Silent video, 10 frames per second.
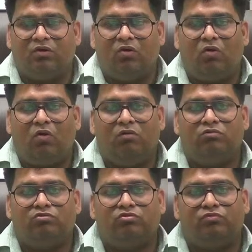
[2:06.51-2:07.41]
all
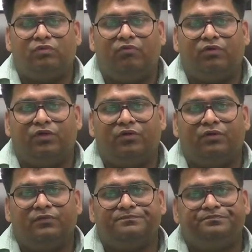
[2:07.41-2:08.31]
throughout
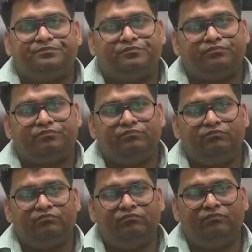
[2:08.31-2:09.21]
your
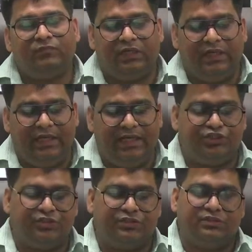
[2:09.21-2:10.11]

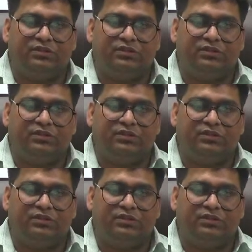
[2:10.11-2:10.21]
lecture.